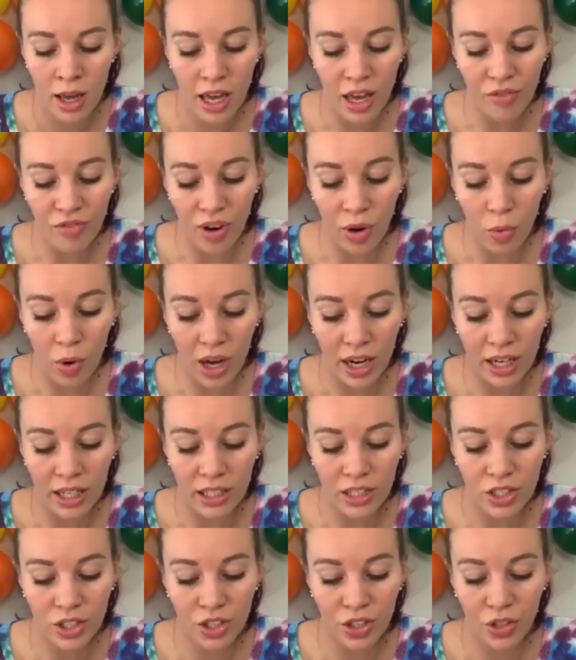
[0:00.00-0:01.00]
if I
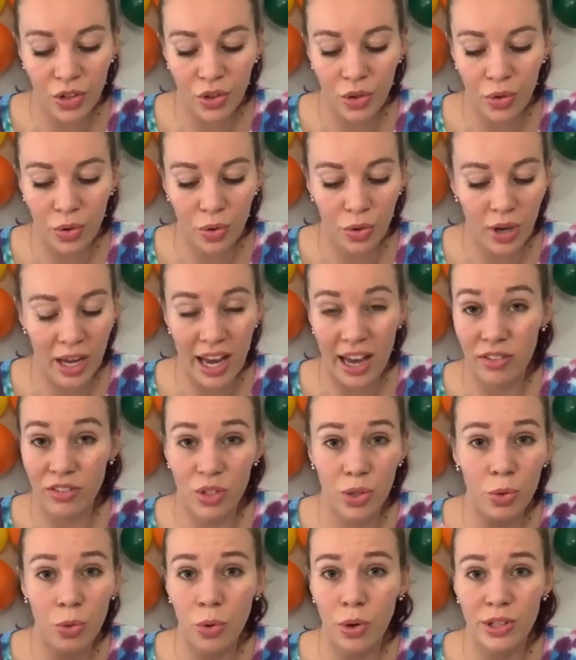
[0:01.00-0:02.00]
wanted to have
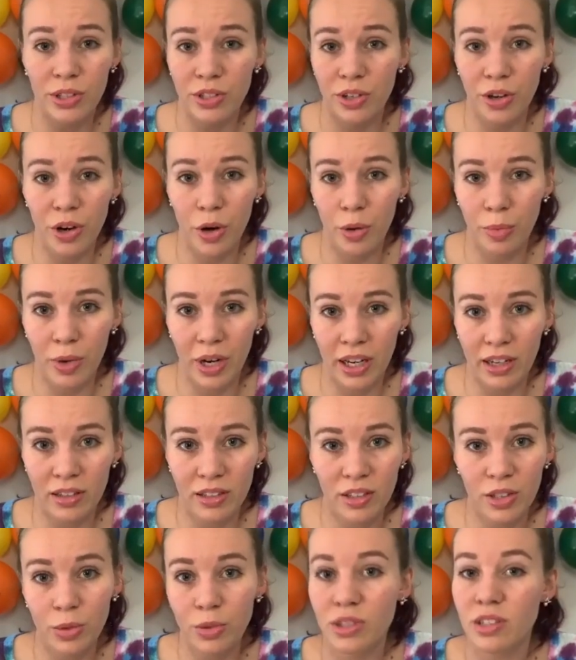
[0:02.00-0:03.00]
2 oyster
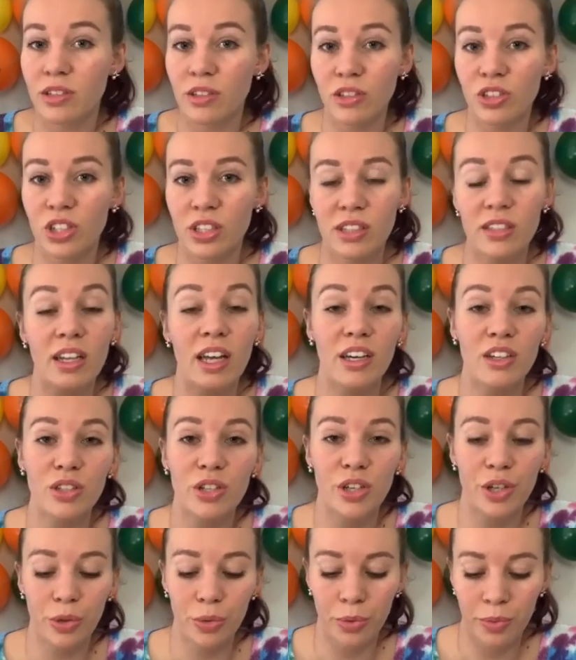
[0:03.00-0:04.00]
openings, you would still just select
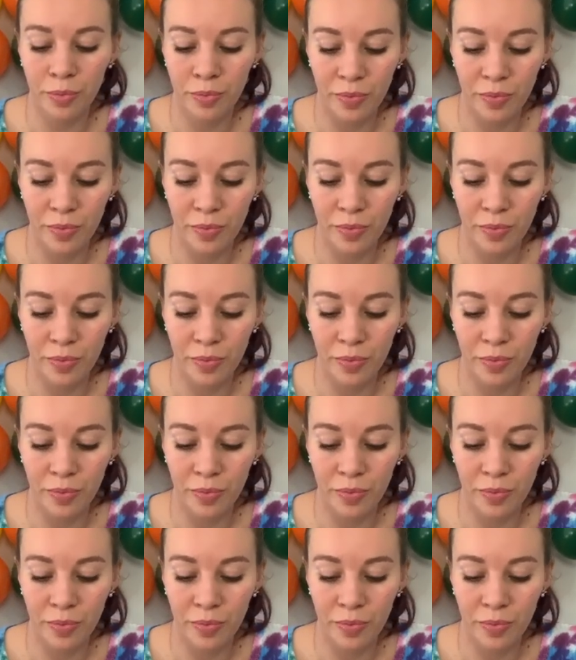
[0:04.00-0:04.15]
2.